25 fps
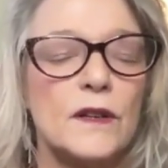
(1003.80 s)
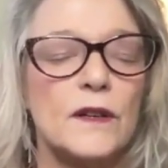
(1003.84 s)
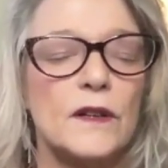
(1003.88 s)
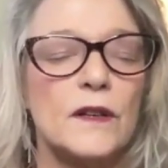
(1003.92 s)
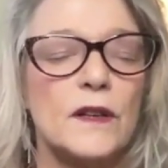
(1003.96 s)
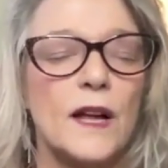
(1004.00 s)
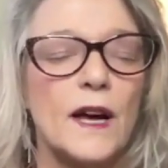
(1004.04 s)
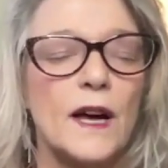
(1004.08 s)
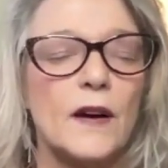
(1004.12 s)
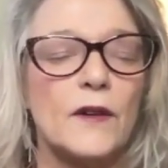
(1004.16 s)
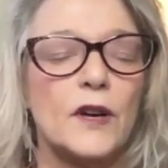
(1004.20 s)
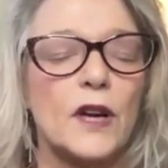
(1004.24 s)

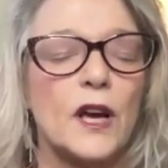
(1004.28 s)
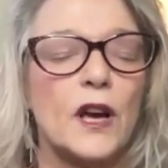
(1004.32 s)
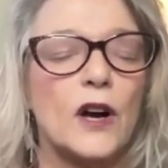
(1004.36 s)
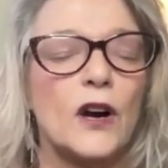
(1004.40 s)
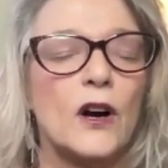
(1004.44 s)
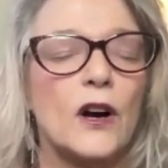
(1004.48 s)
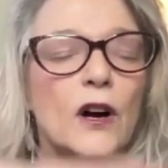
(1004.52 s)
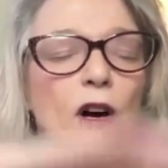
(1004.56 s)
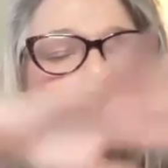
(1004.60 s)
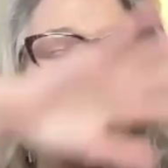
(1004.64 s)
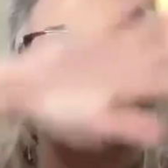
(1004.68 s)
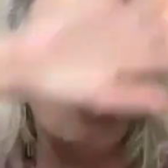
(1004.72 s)
allowing
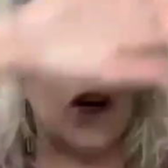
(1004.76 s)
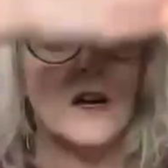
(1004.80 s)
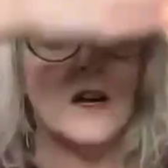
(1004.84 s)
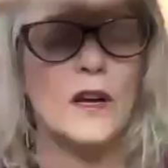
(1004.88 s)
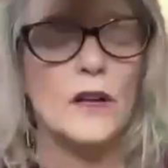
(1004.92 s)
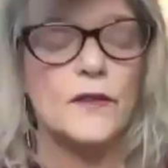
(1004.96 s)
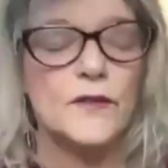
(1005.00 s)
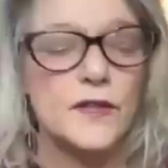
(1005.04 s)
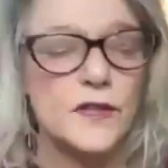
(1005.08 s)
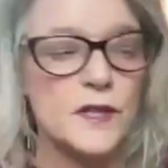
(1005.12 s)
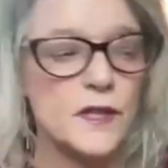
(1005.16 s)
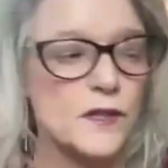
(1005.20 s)

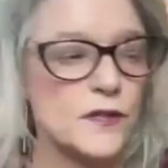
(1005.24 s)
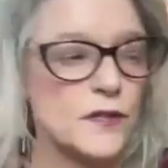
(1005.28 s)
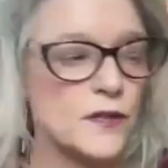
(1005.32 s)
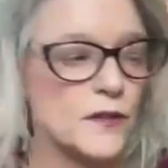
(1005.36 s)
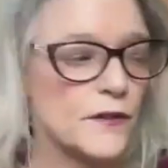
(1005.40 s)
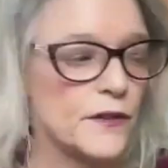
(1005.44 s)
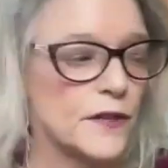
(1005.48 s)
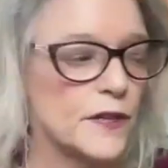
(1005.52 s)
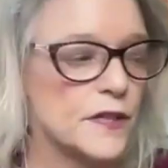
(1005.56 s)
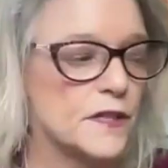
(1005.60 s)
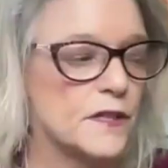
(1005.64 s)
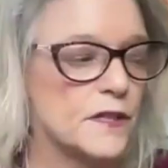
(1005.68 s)
all the
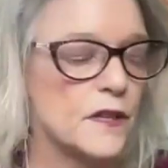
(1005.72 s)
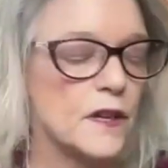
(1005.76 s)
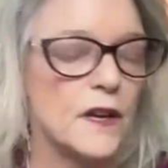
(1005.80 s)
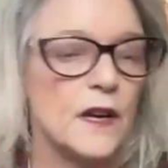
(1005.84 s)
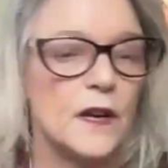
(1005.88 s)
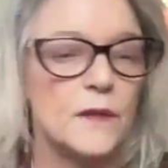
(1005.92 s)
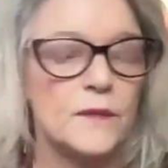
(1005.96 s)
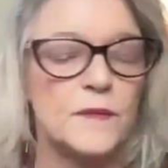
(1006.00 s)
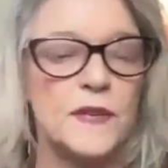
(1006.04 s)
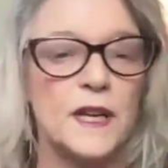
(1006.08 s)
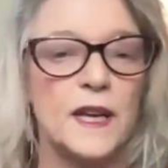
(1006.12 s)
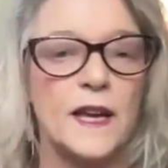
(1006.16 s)
sensories to
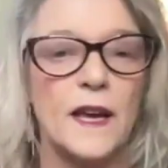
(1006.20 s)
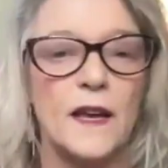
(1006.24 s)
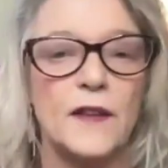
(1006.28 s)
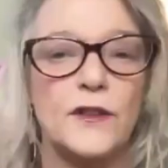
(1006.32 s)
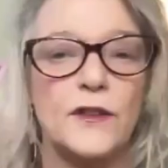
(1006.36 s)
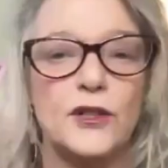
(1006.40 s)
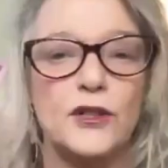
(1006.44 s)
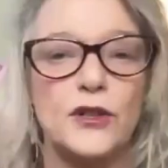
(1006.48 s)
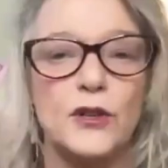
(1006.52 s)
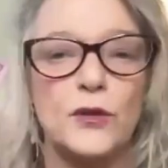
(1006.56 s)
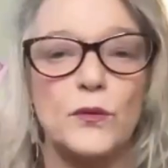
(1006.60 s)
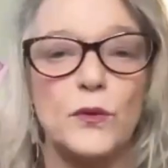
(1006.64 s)
come
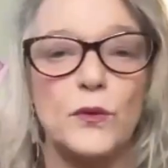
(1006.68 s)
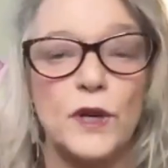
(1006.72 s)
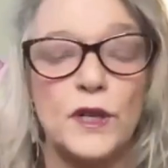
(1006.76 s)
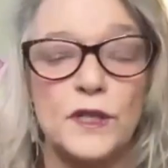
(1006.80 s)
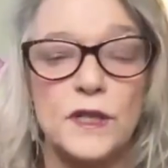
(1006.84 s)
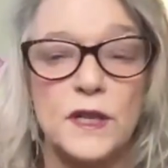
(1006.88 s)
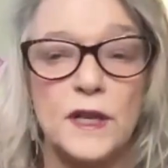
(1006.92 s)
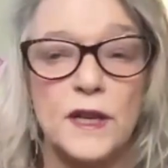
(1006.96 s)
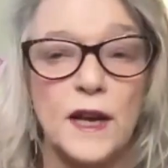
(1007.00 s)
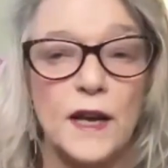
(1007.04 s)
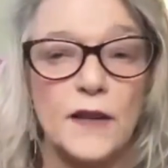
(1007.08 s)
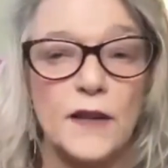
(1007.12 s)
together, to
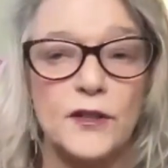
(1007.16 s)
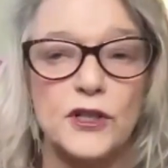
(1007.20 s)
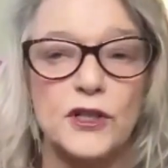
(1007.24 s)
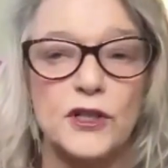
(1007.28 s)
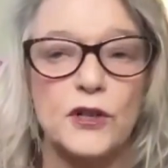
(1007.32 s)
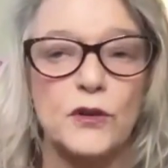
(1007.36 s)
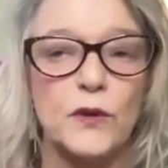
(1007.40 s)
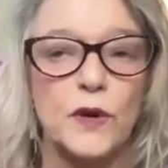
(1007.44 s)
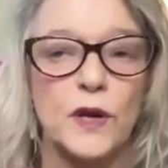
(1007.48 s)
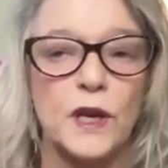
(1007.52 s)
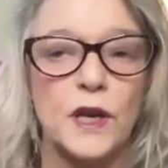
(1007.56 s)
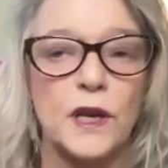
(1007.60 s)
work together,
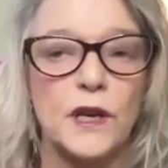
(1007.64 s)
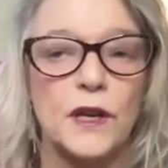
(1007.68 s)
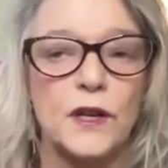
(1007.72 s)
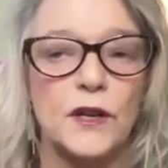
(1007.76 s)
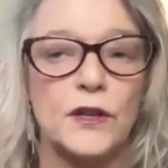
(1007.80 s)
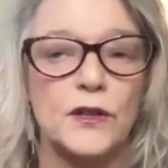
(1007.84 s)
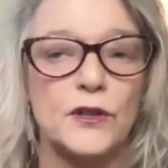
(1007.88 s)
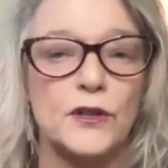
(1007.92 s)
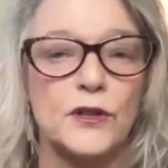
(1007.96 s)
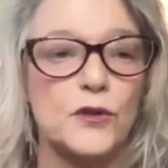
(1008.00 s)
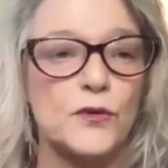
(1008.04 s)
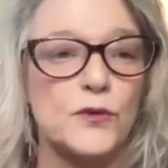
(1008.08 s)
to
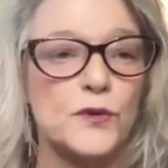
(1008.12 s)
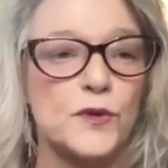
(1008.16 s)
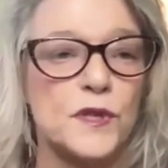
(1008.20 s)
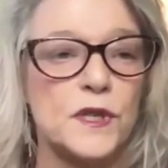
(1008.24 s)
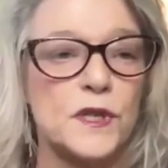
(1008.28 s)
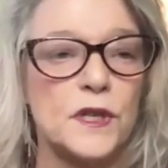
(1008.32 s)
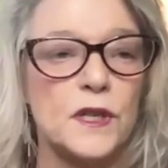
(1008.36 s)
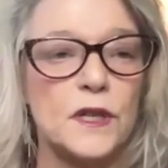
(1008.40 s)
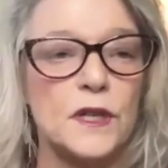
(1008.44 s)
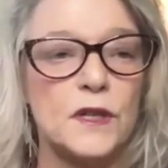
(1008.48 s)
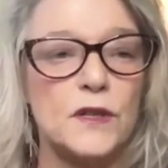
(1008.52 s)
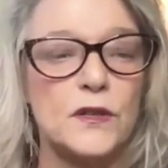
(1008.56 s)
hear, to
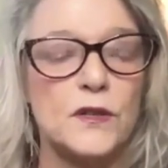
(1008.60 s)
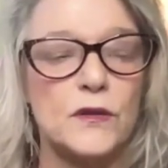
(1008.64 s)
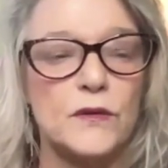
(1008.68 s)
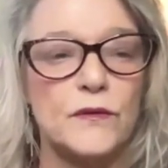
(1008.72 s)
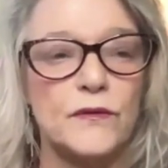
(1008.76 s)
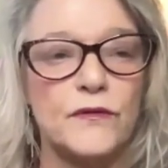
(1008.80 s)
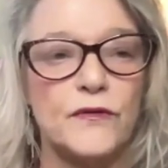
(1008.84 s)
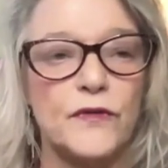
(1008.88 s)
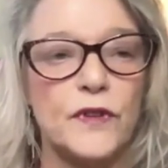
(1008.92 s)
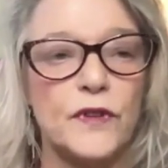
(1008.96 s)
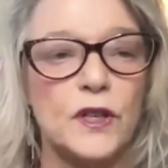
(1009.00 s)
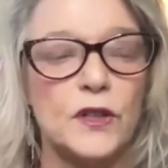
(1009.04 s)
see, to
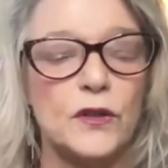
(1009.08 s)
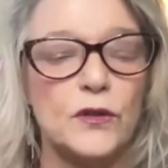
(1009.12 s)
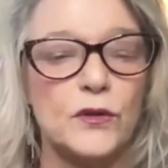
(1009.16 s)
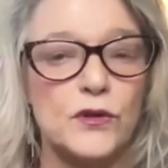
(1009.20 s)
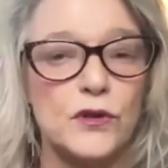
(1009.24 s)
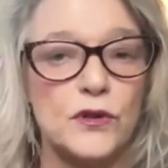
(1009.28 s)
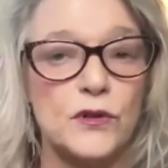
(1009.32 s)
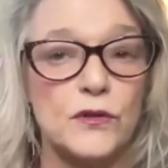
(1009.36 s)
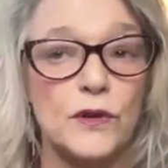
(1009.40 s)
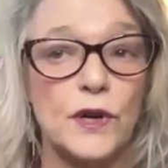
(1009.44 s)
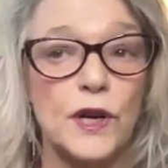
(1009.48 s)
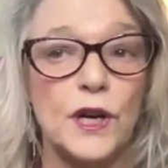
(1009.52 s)
feel,
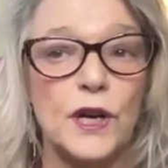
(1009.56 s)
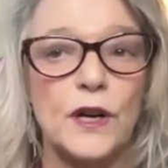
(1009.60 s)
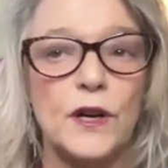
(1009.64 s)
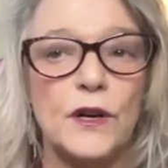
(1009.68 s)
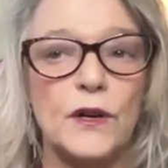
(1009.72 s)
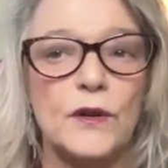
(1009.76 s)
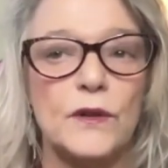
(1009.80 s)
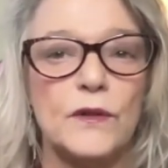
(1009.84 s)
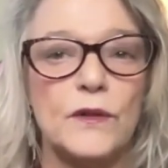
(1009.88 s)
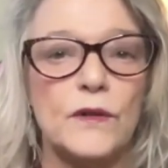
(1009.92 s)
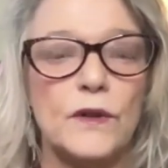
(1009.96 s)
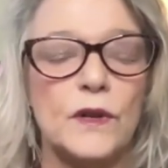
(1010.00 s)
to
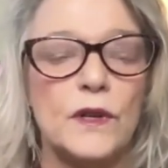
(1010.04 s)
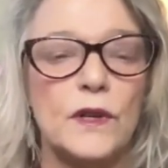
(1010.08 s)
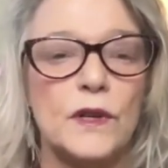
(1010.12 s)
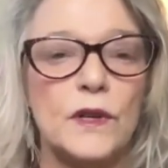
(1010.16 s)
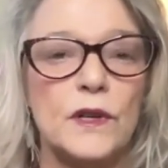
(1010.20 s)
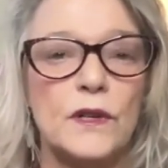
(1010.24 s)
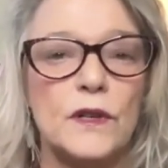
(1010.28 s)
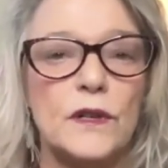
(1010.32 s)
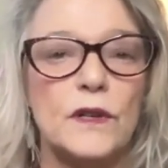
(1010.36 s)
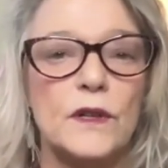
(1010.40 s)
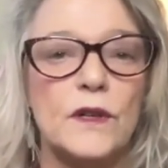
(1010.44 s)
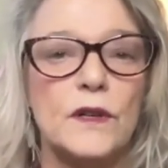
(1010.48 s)
know.
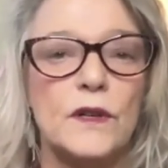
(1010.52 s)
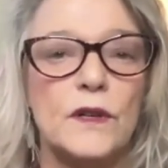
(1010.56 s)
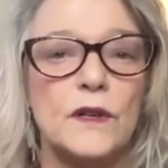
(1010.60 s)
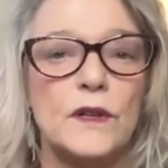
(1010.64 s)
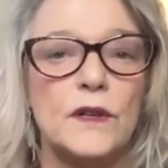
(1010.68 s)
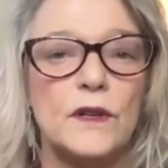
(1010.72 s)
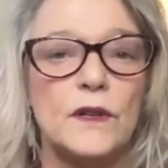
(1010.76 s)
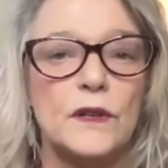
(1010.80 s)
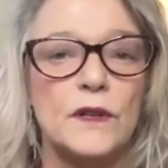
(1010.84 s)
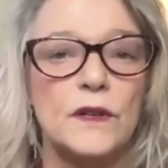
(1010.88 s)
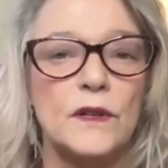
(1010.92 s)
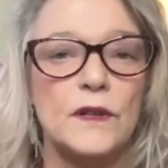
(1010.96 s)

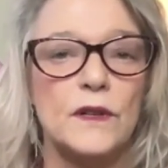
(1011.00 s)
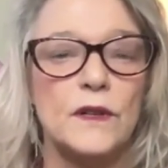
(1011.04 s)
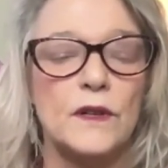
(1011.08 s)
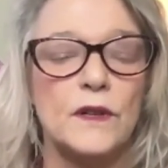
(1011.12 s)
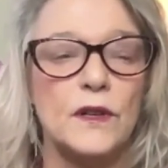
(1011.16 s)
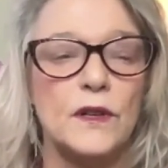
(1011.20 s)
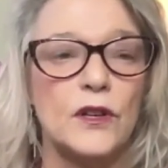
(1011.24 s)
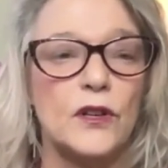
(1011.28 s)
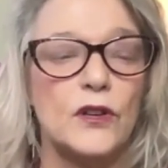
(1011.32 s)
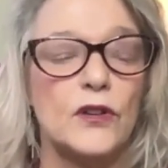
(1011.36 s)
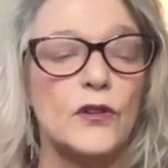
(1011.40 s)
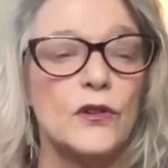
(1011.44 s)

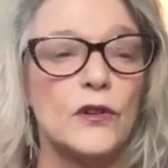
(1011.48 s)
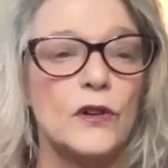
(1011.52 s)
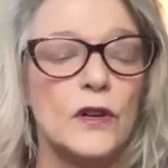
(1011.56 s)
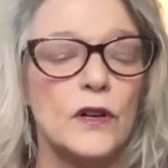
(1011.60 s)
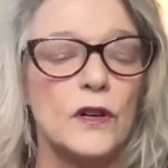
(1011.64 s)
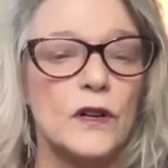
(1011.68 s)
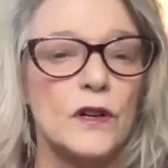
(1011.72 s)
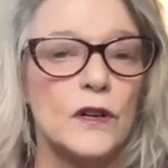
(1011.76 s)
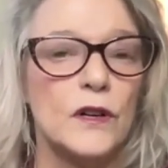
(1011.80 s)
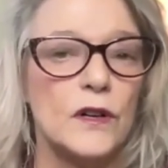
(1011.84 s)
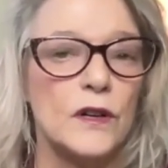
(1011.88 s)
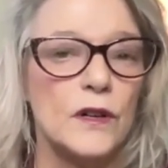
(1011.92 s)

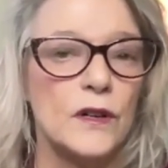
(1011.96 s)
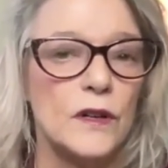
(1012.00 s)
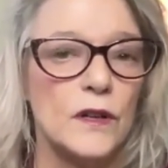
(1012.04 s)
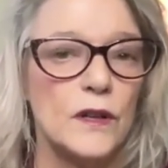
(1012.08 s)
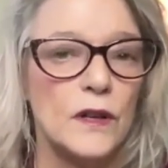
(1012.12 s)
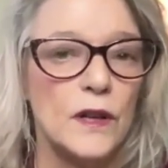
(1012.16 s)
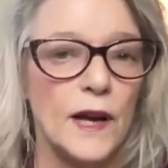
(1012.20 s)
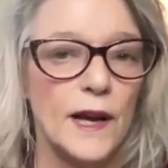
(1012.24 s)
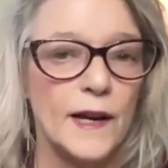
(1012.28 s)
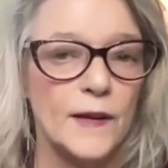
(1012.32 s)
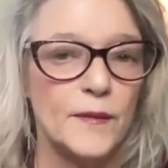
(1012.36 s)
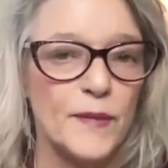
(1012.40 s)
Your
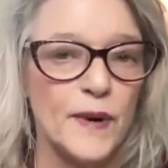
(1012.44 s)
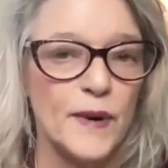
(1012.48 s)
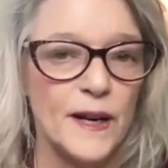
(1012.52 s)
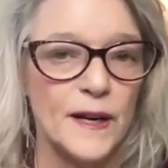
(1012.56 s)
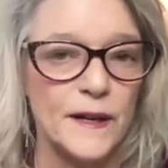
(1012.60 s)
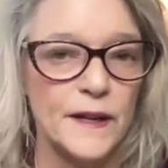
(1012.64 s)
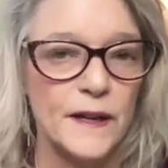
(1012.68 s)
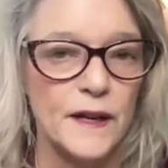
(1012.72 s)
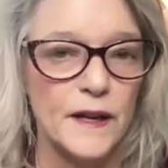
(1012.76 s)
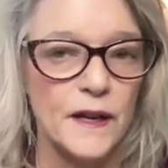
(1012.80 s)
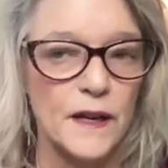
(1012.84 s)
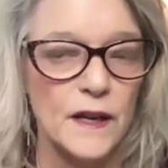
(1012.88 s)
light
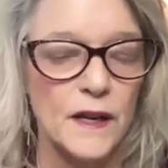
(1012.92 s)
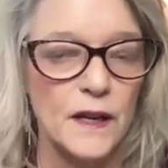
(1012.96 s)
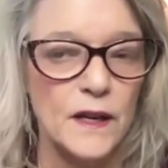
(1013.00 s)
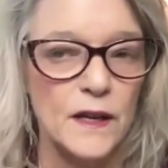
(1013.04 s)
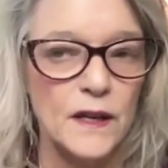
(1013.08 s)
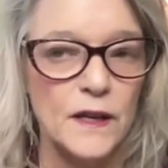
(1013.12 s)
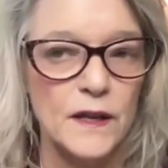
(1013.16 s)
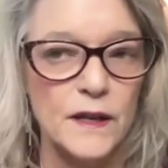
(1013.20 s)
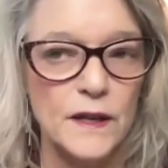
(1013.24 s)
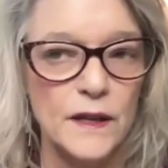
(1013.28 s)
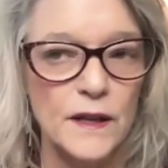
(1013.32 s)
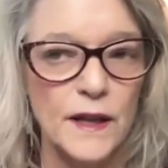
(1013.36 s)
body.
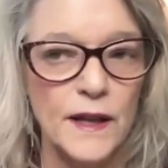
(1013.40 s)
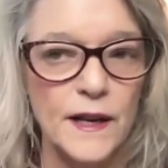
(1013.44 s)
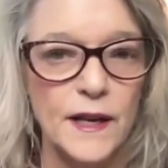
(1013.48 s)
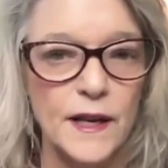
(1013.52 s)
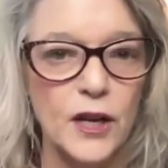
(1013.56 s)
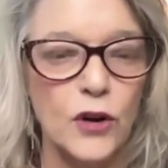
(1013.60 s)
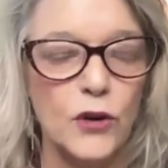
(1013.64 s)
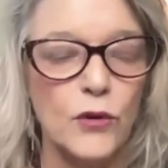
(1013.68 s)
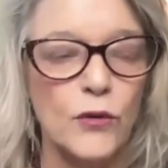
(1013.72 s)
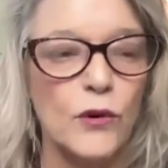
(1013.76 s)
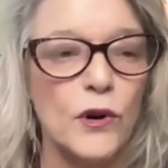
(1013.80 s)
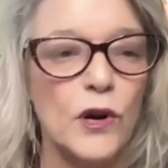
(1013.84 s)
Let
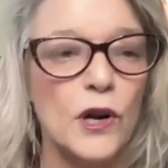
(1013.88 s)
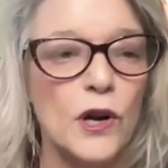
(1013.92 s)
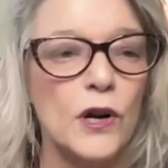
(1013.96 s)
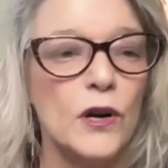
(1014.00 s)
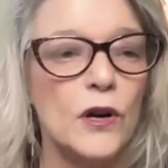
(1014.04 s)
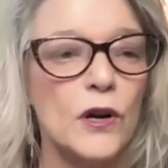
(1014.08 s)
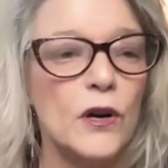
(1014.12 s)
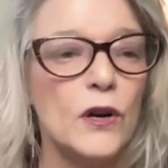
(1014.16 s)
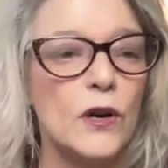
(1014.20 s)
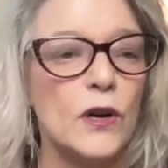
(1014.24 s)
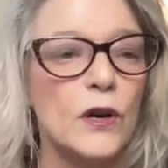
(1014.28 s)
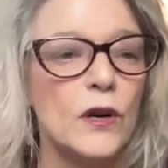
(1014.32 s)
it
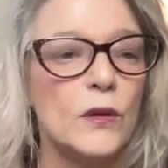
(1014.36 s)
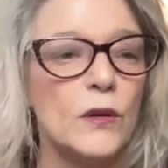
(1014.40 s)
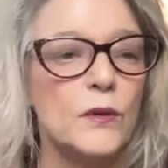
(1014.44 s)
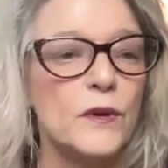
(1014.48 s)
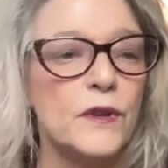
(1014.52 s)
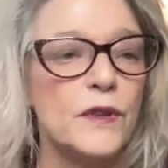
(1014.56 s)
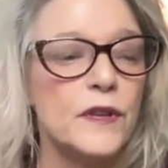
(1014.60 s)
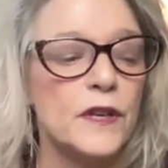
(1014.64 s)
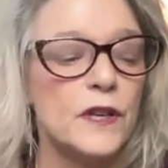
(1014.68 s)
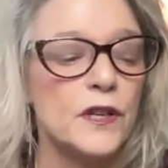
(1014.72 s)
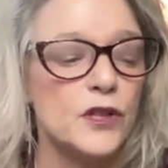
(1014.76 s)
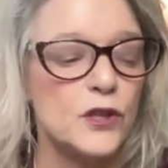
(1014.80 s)
grow
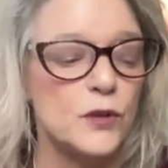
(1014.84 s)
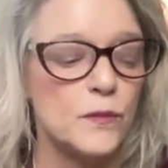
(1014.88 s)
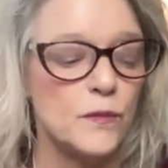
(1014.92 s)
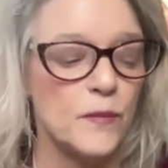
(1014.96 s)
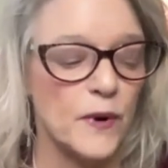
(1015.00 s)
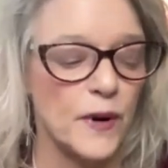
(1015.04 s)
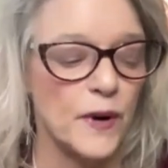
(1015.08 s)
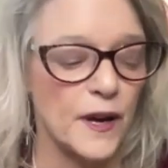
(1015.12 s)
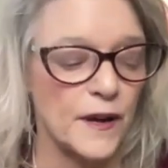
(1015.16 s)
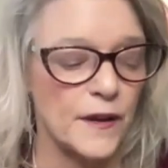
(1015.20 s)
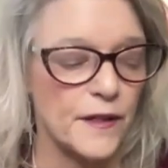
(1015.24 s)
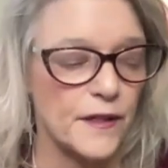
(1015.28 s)
with each
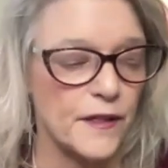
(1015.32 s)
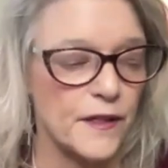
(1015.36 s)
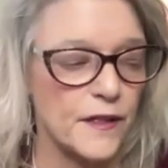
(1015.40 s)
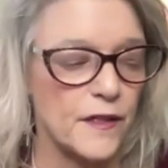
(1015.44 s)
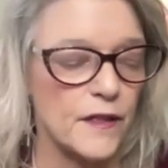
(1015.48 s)
breath.